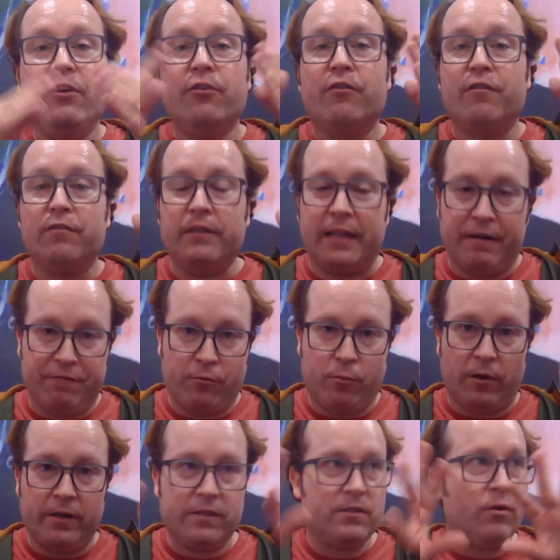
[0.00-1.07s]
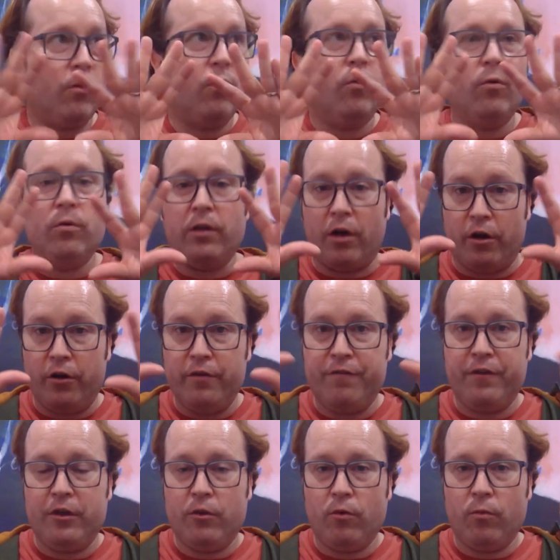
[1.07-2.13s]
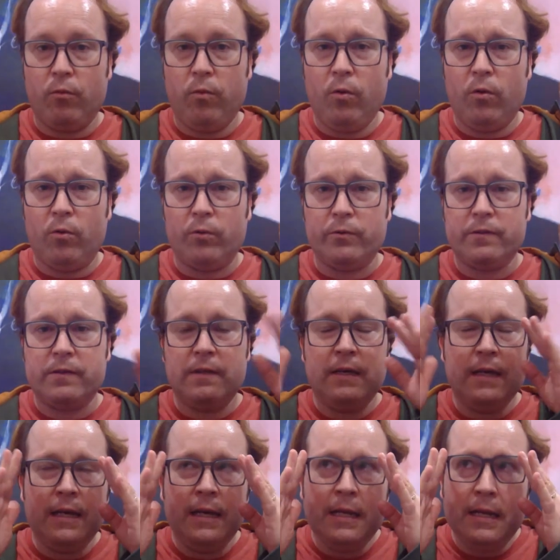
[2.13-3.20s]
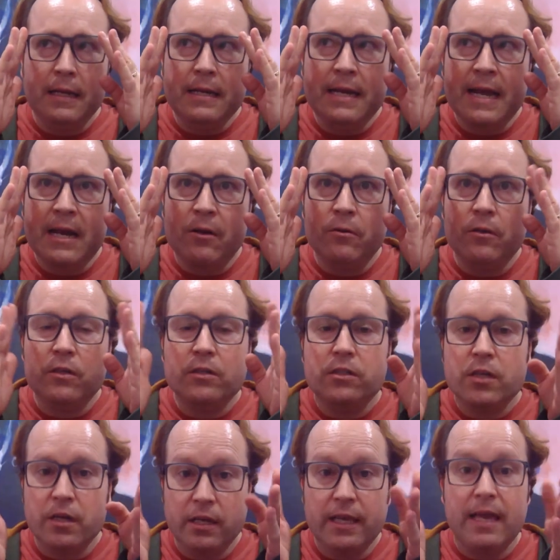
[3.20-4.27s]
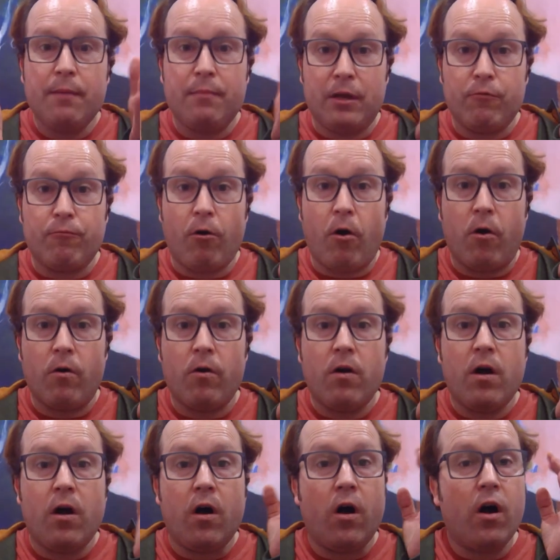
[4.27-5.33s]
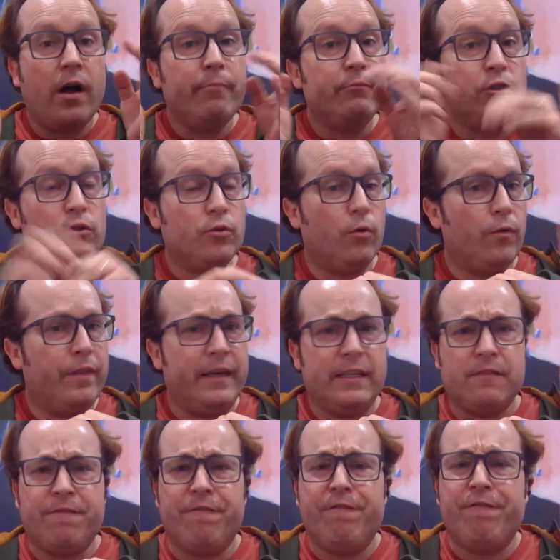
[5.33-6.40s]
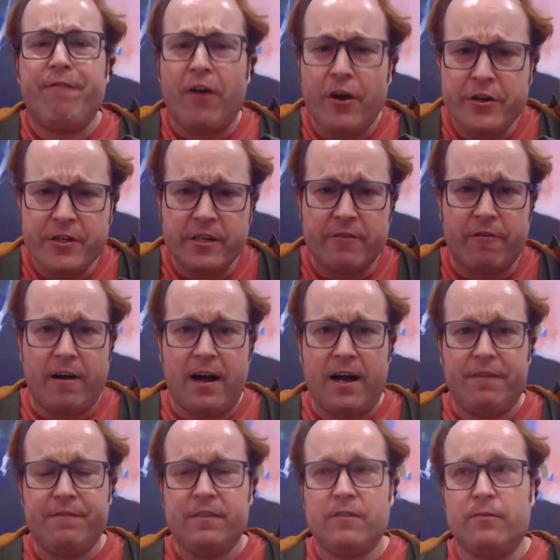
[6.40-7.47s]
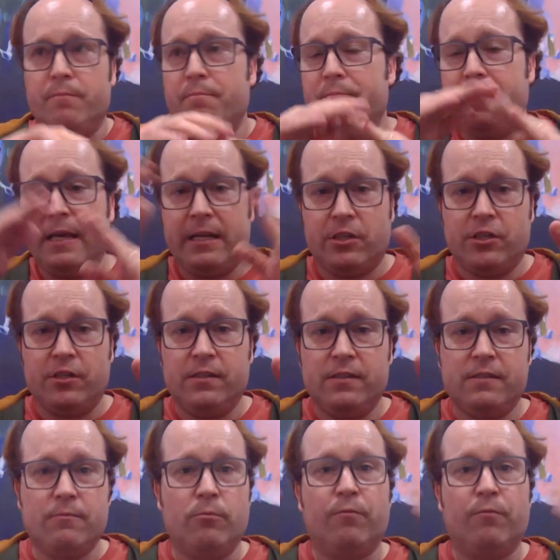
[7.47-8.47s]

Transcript: your loved ones all over your walls. Now, don't get me wrong, I'm sure these photographs and pictures or